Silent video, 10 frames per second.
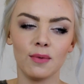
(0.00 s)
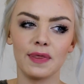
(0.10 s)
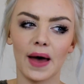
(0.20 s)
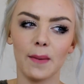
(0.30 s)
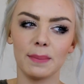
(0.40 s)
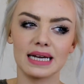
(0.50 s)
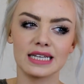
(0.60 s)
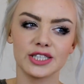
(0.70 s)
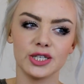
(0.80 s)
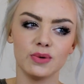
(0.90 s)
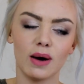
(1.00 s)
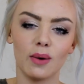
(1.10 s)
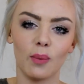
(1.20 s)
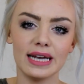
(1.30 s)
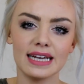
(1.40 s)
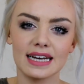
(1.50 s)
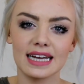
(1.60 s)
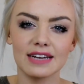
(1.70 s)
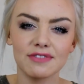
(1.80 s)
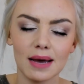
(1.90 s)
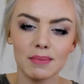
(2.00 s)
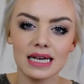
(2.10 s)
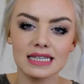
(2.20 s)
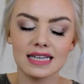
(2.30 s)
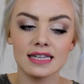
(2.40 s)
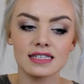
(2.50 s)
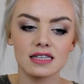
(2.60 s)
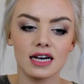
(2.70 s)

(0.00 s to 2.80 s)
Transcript: without being too awakening, if that makes sense.